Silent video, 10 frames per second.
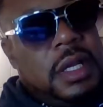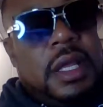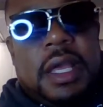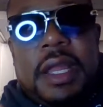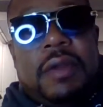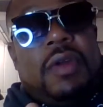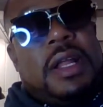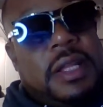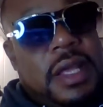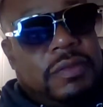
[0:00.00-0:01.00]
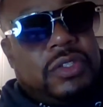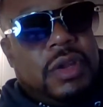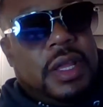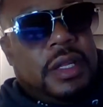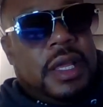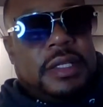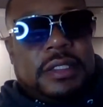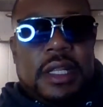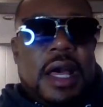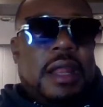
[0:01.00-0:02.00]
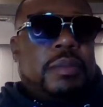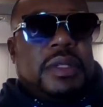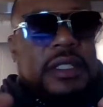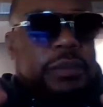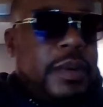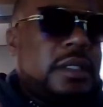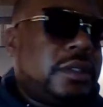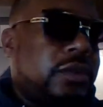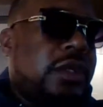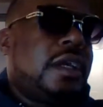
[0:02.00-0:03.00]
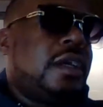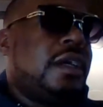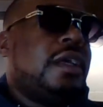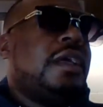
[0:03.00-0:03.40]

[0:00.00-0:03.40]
and I ride the F train, and it's a lot of police present on there.